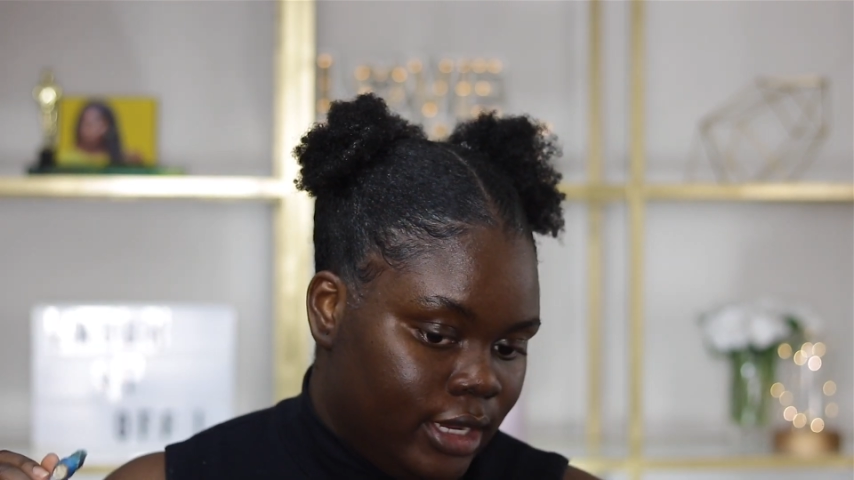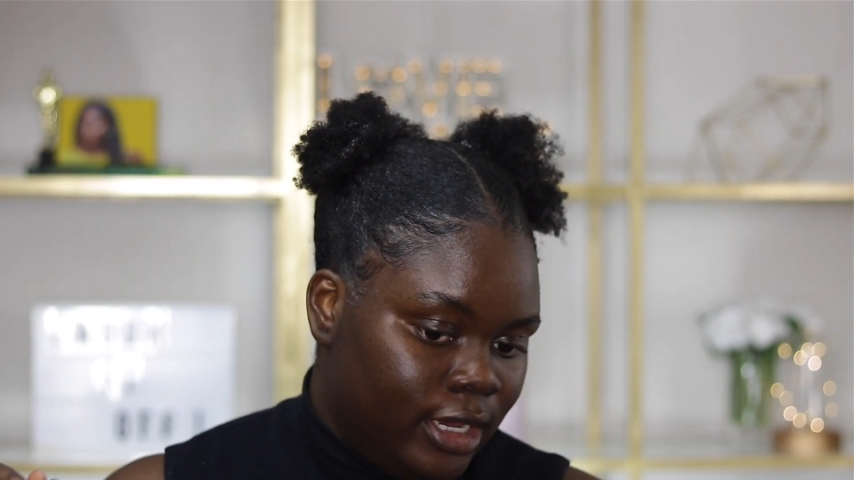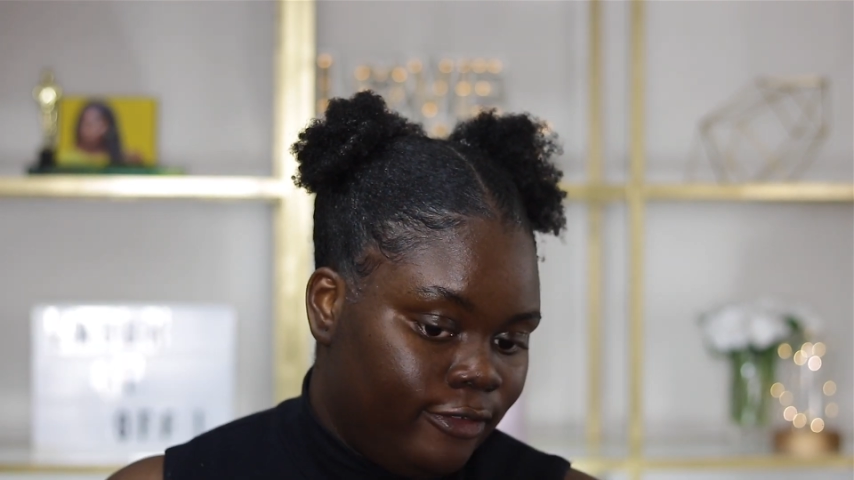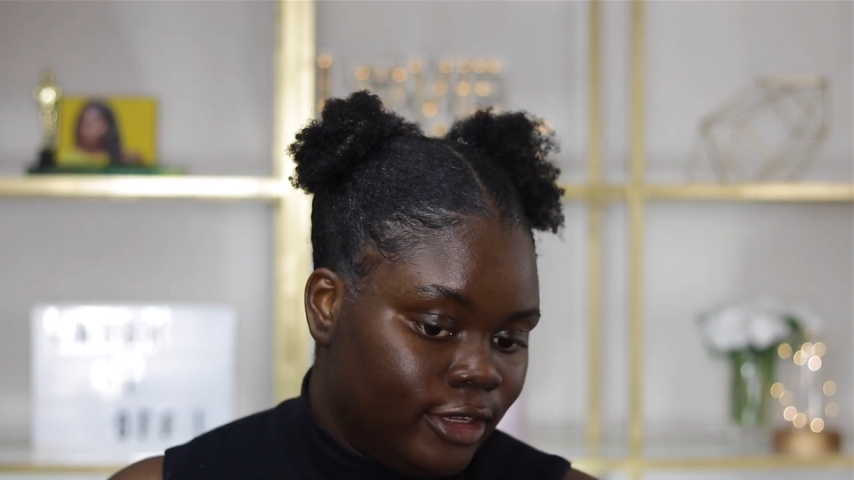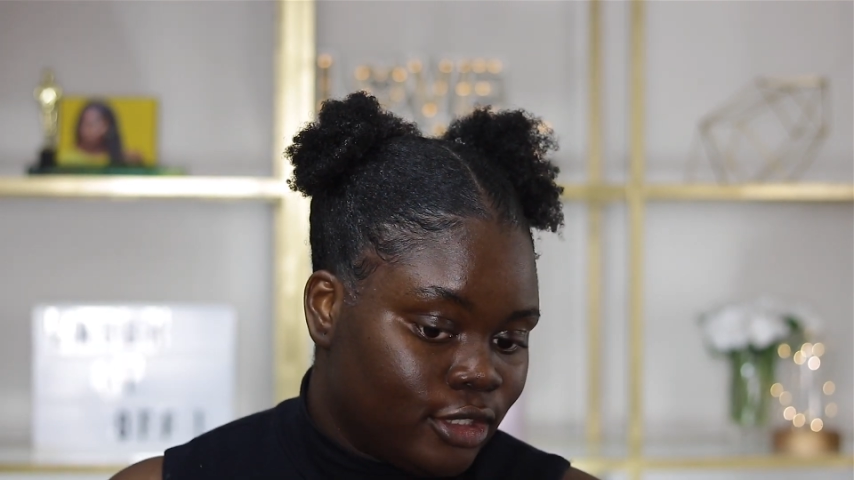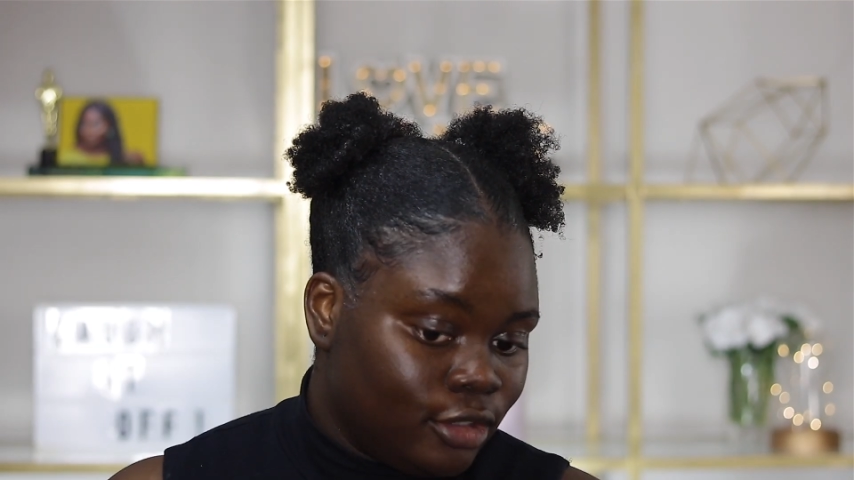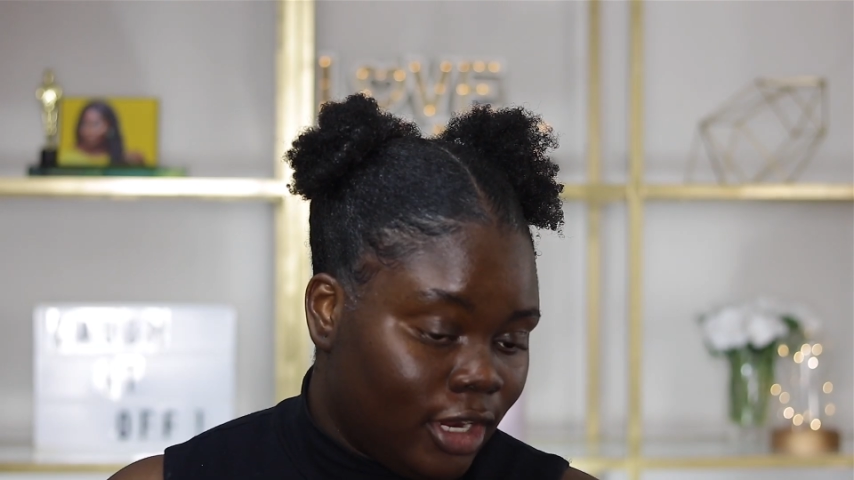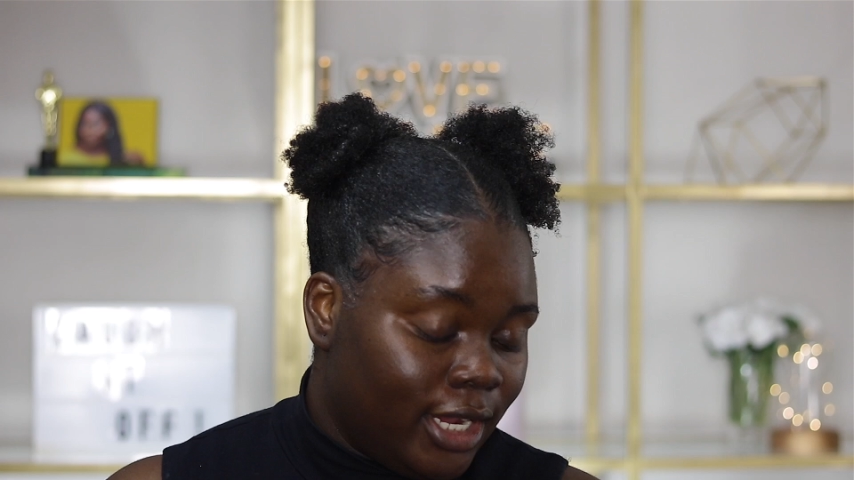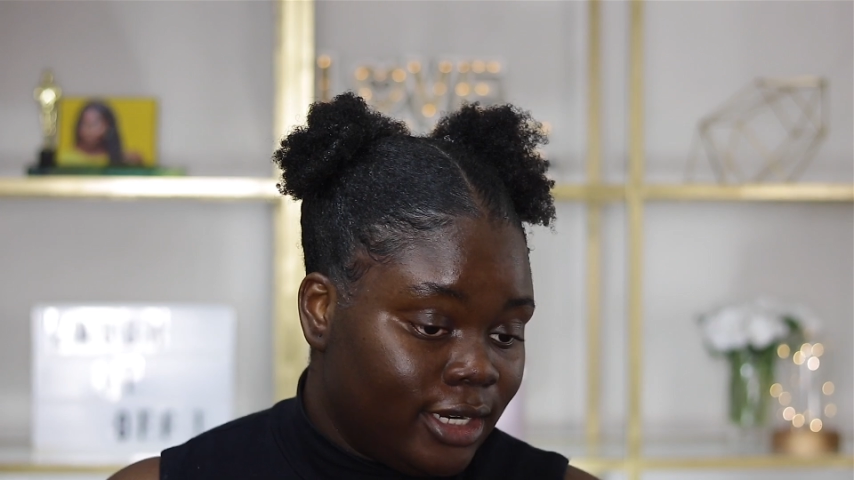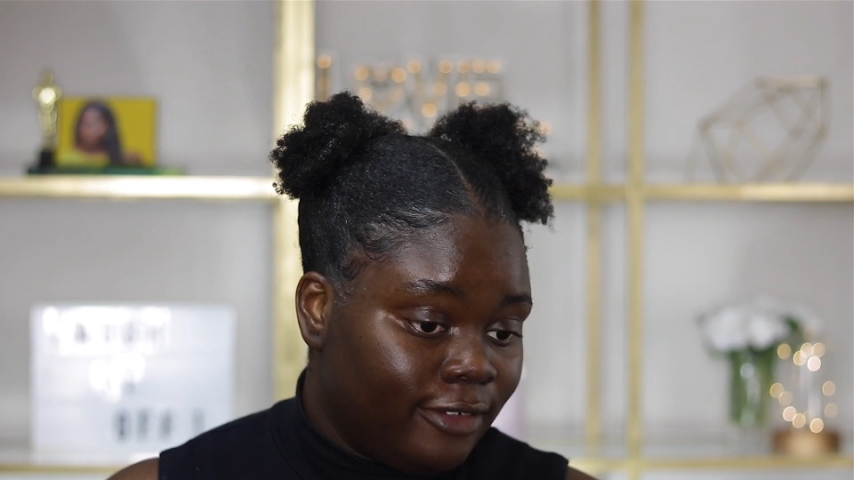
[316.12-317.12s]
If it's
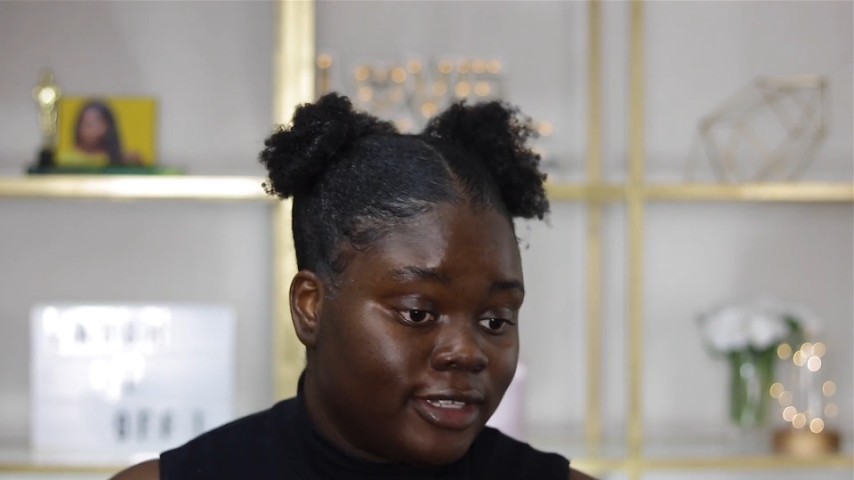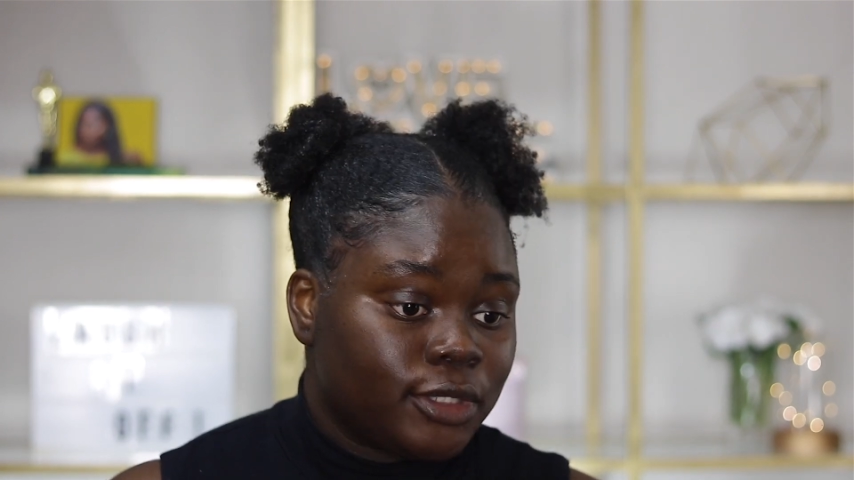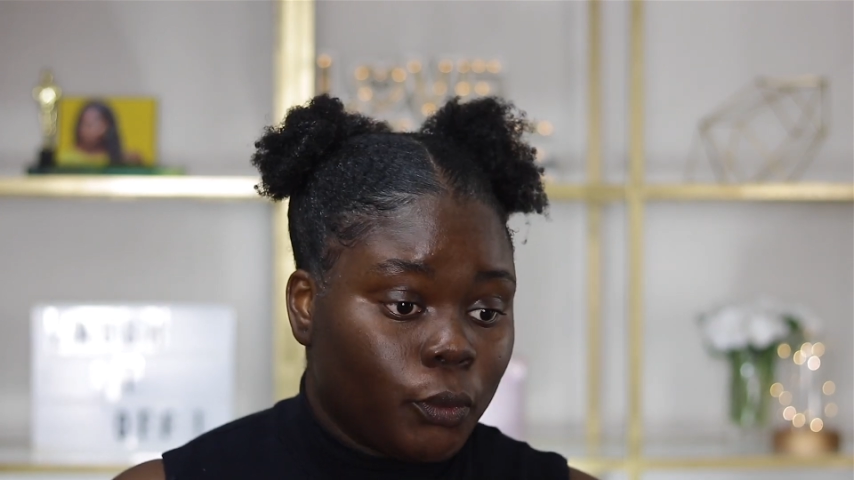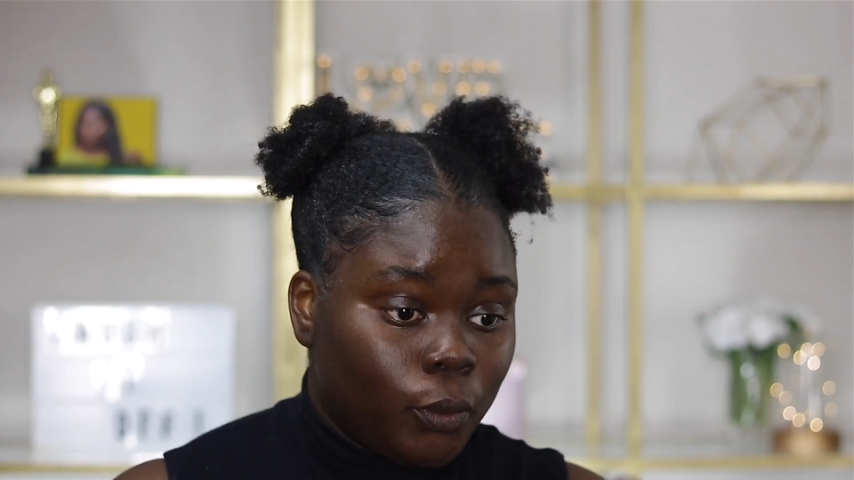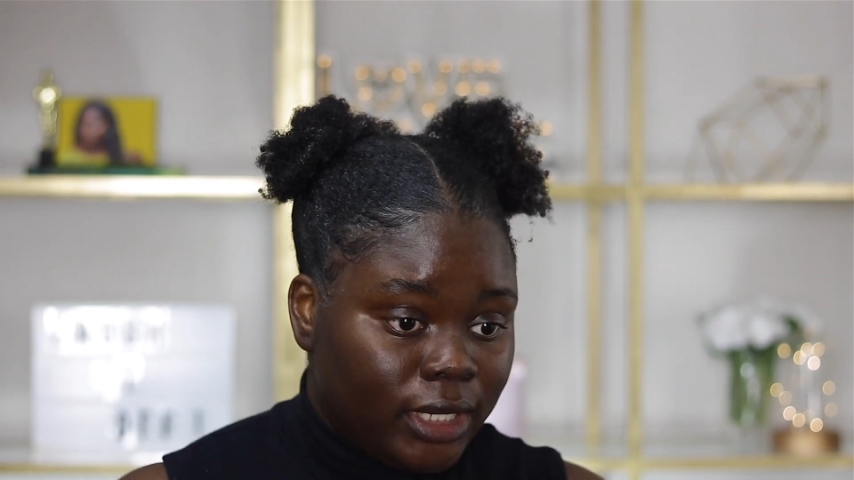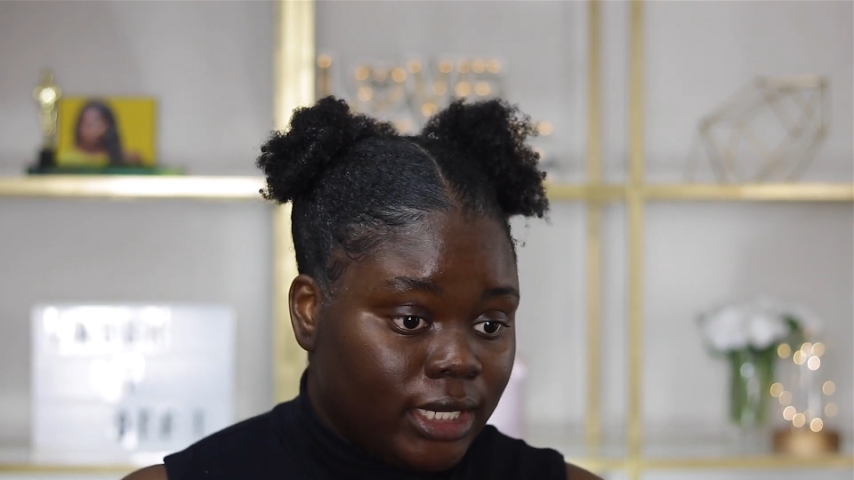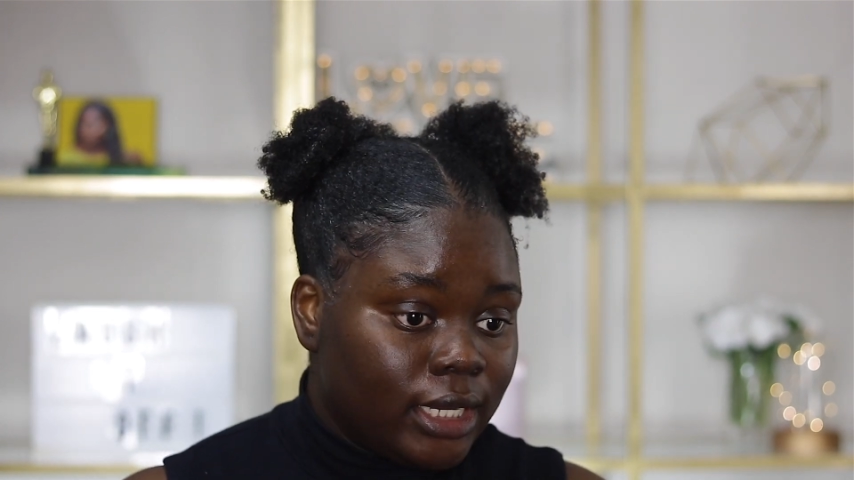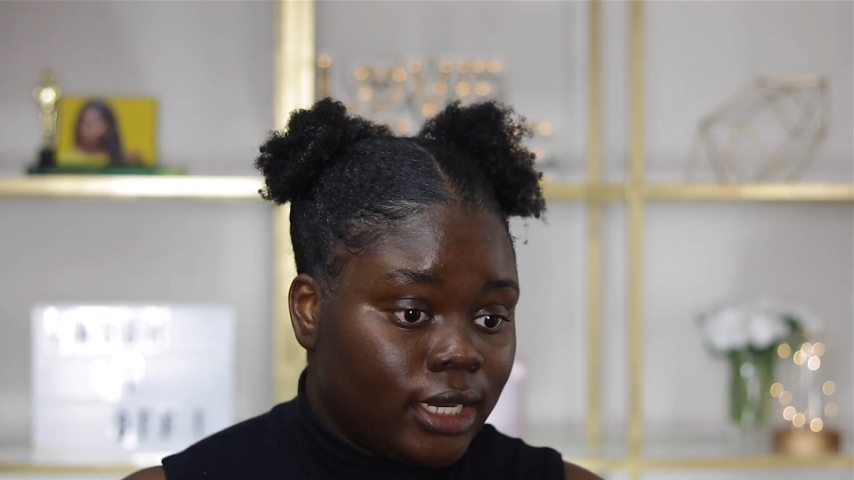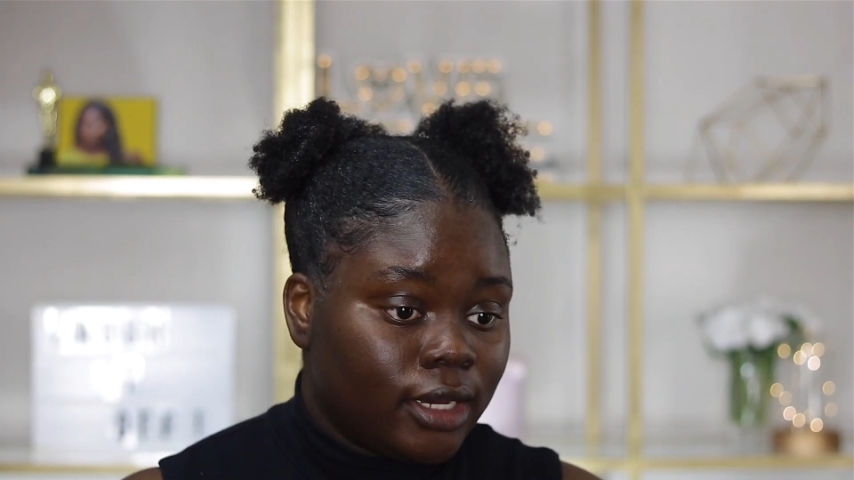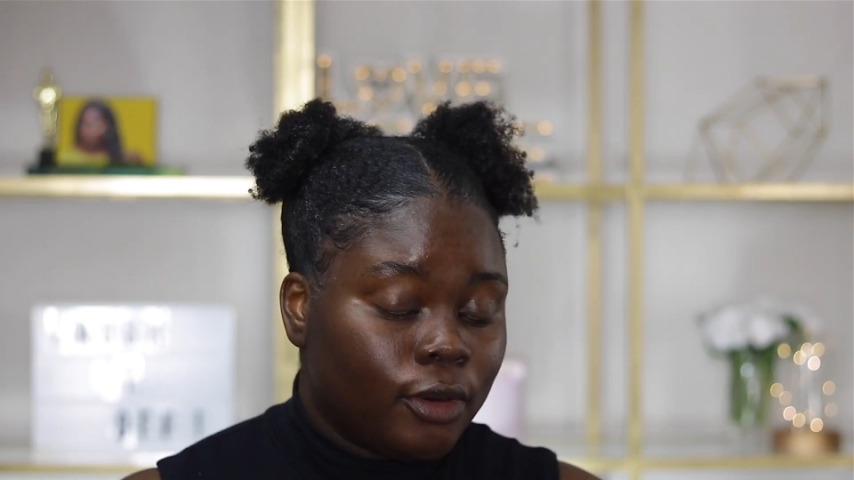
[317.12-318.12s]
not, if it's a wig,